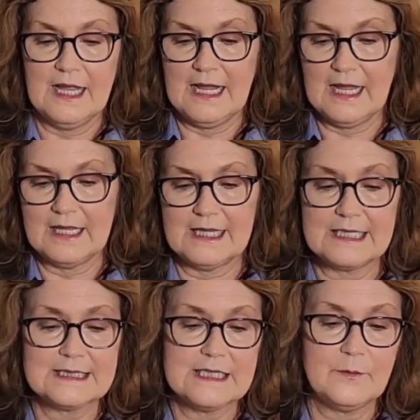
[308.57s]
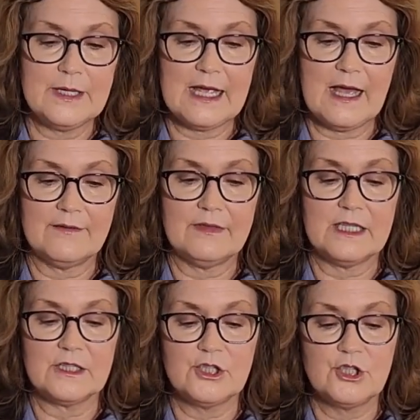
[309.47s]
And lastly, we have
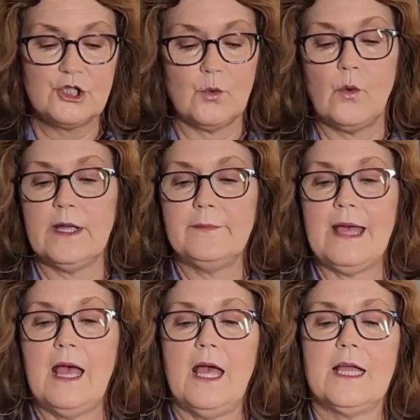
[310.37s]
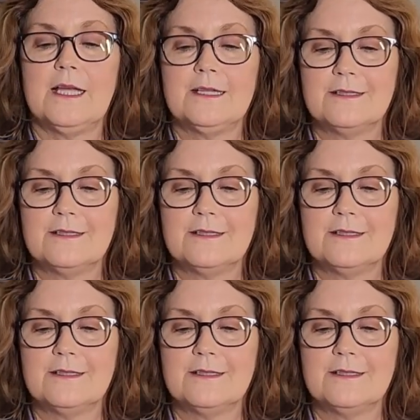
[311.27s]
the Joy bag,